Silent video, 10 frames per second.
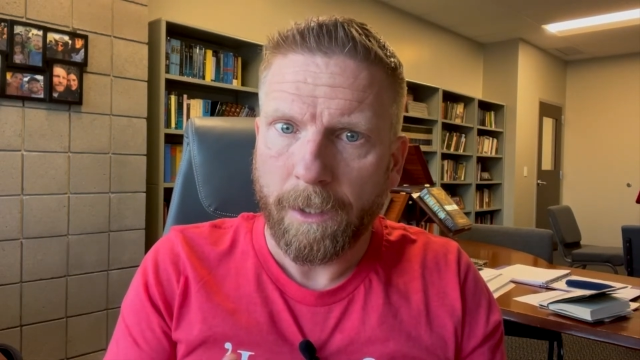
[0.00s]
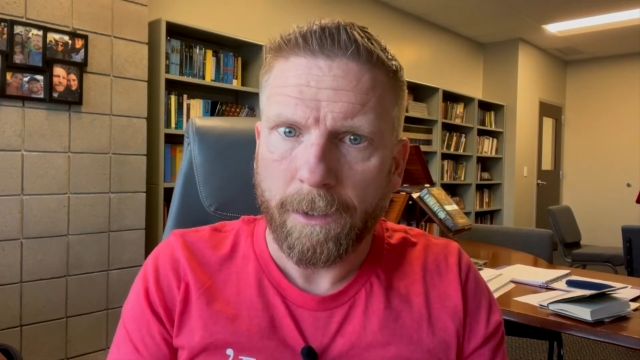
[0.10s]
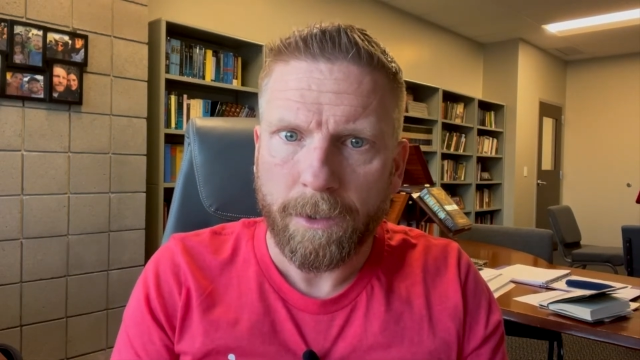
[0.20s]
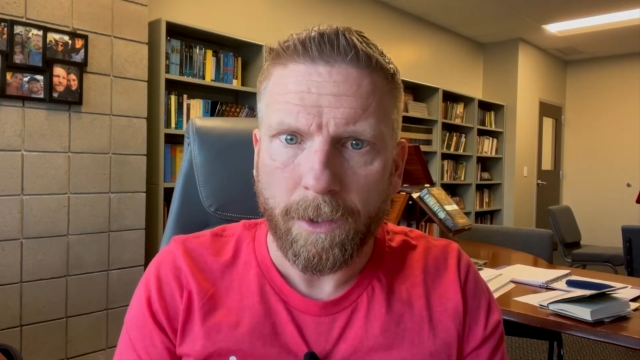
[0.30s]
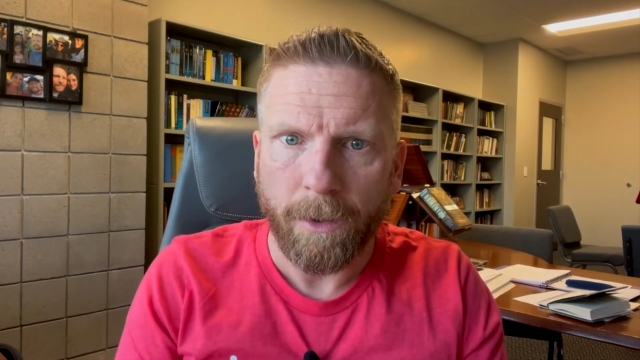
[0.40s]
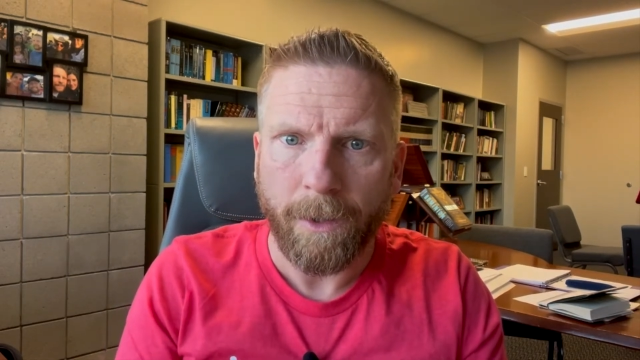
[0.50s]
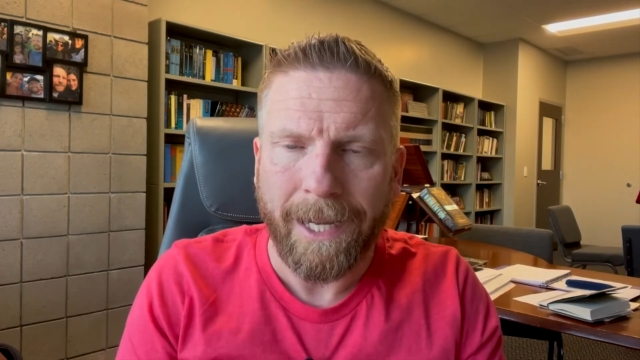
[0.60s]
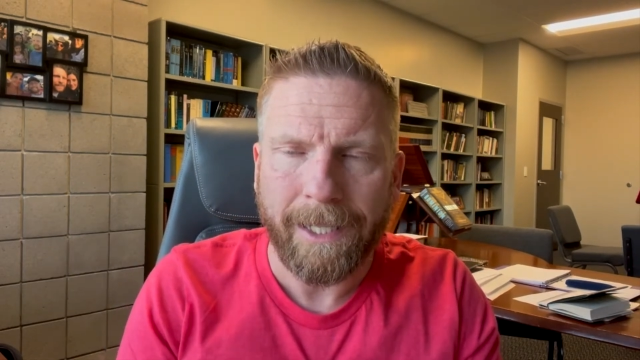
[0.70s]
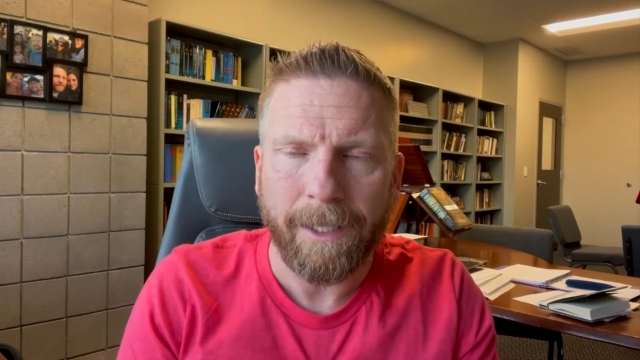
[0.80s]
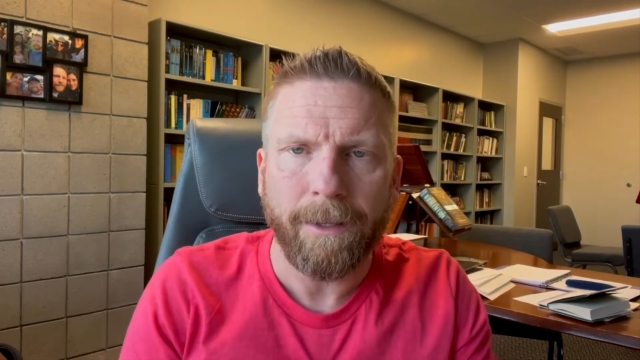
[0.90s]
So
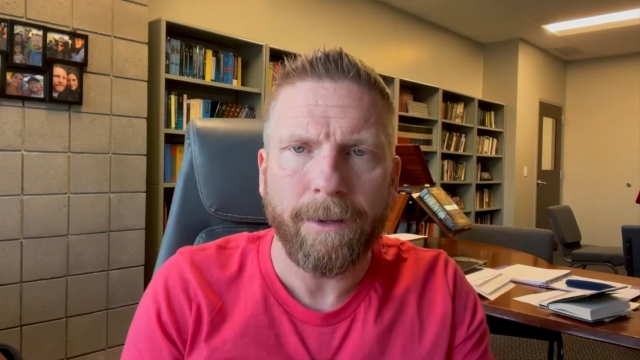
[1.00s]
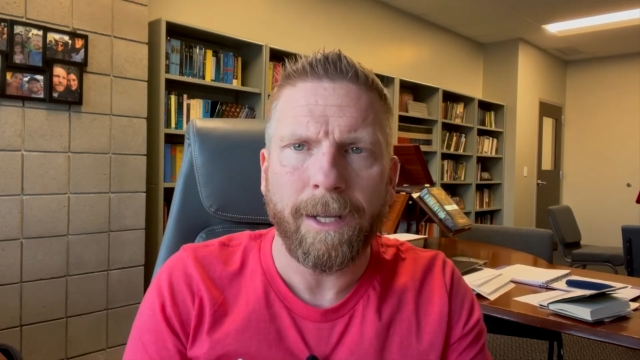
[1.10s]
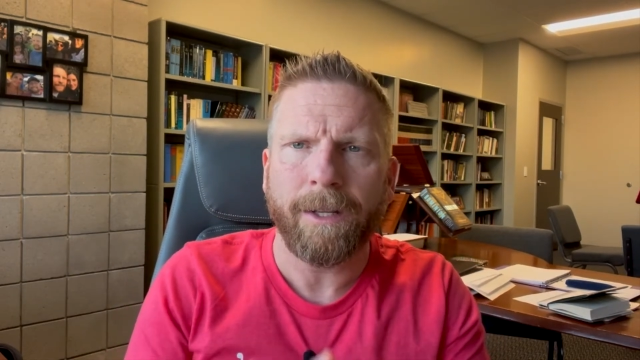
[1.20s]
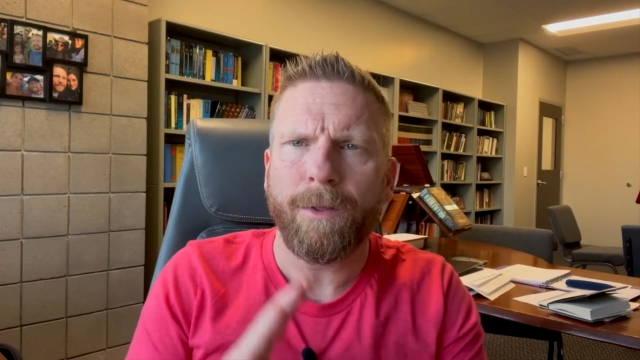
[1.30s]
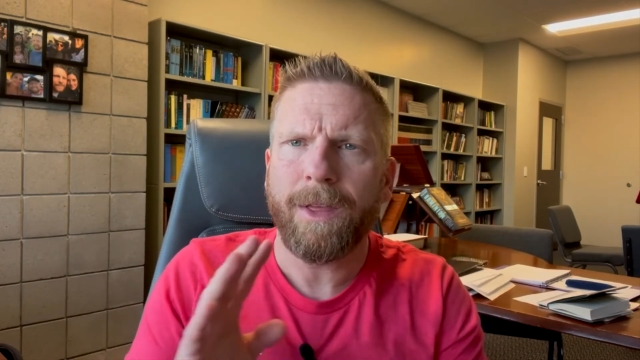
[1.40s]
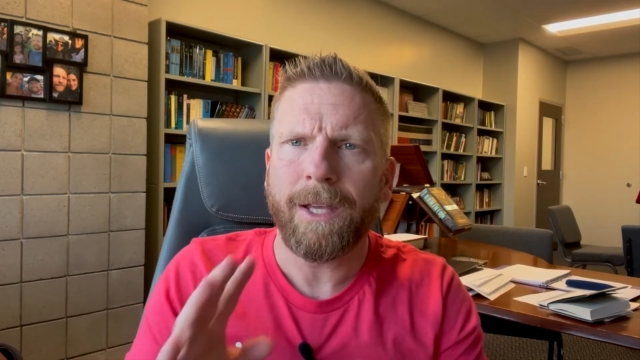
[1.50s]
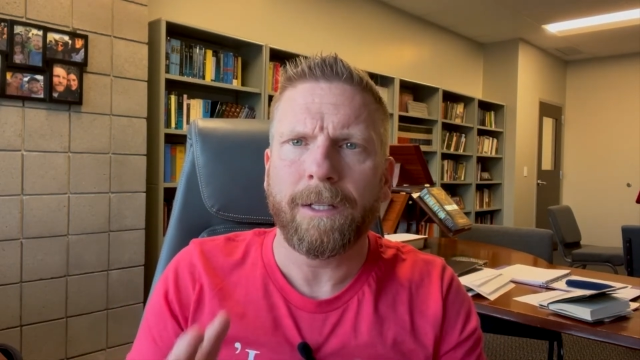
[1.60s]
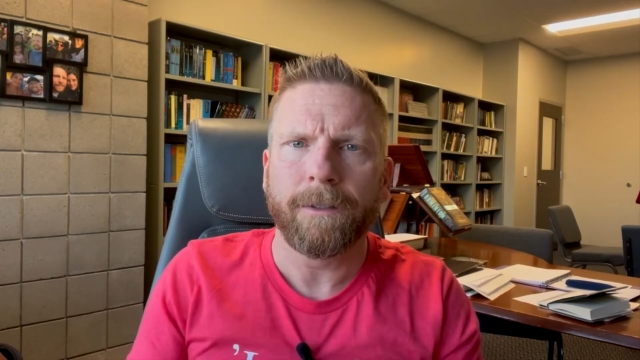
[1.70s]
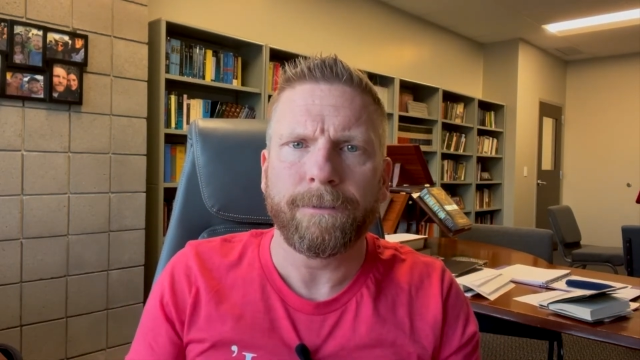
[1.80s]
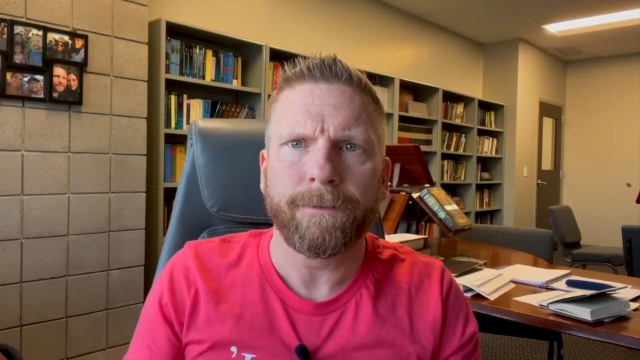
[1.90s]
I can, I can think
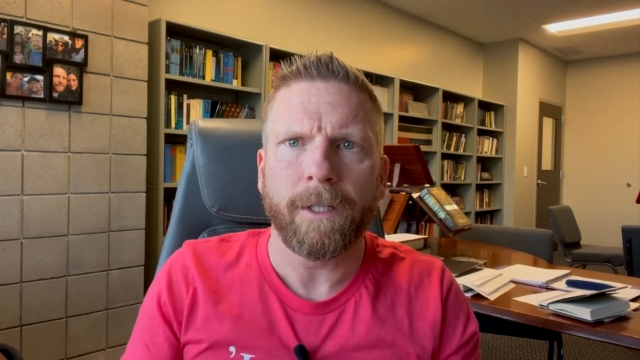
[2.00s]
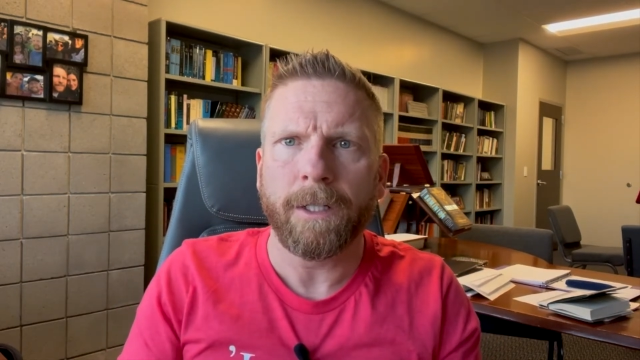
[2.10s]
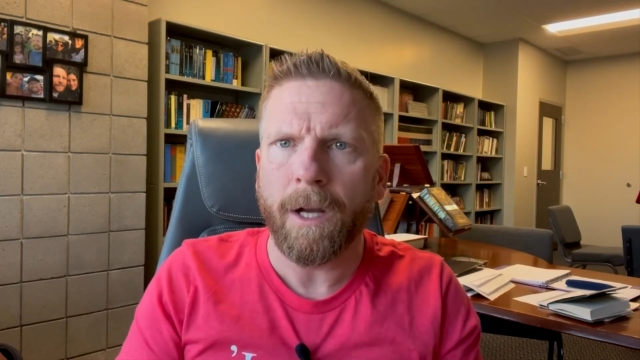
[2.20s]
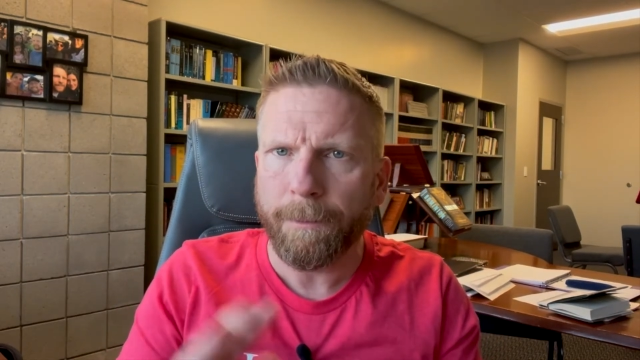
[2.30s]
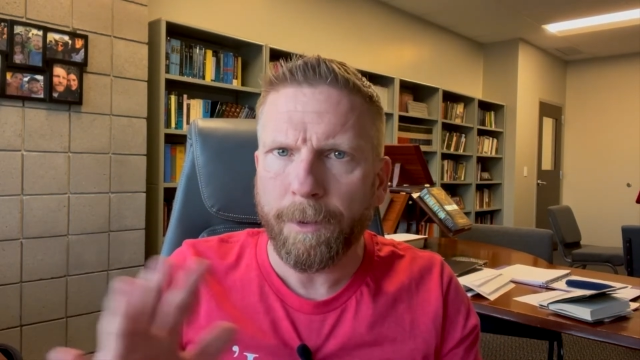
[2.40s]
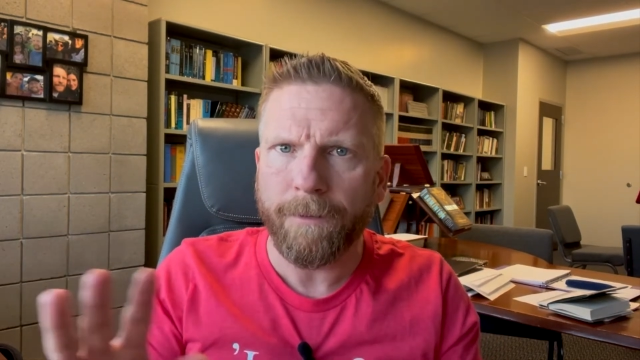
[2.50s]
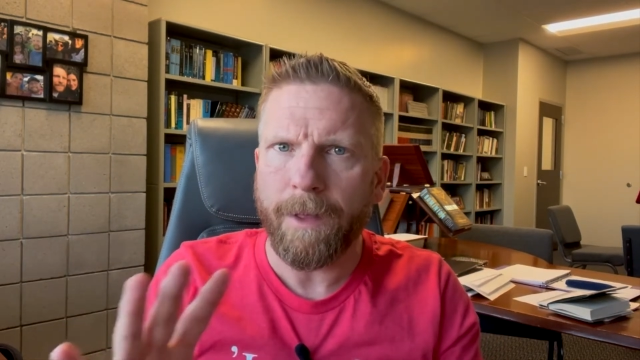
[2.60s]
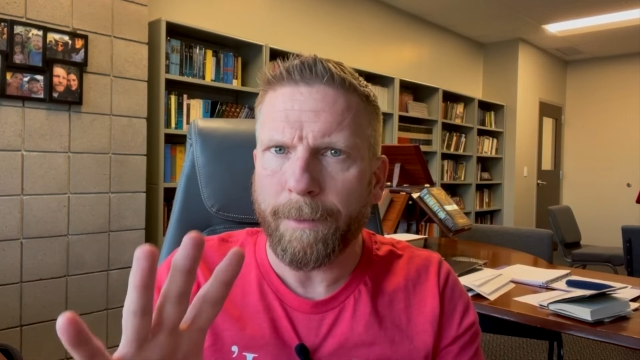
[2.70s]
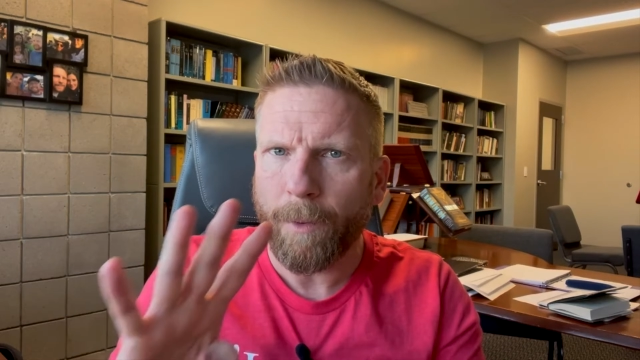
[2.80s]
of a number of them.